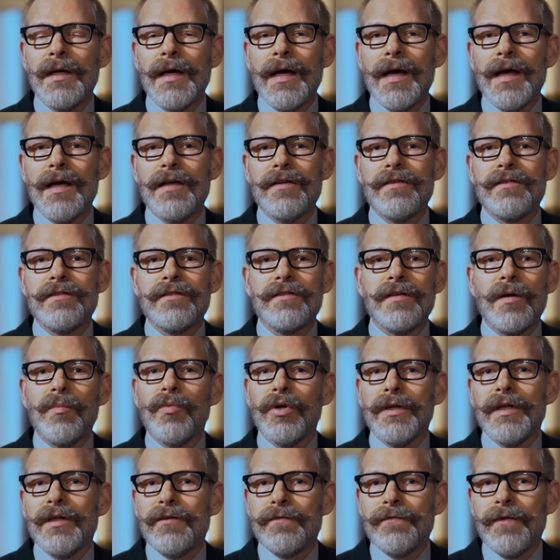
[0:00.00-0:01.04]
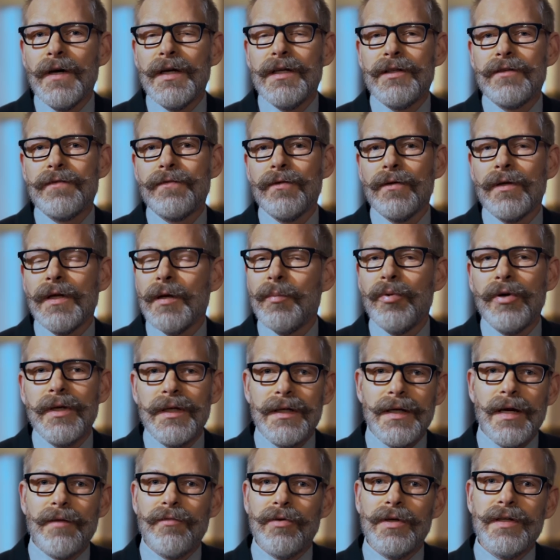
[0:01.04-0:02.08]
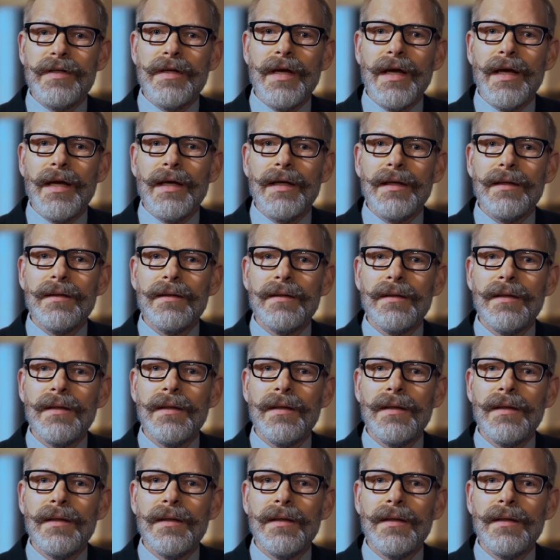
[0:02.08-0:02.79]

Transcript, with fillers: as someone that fights for liberty every day.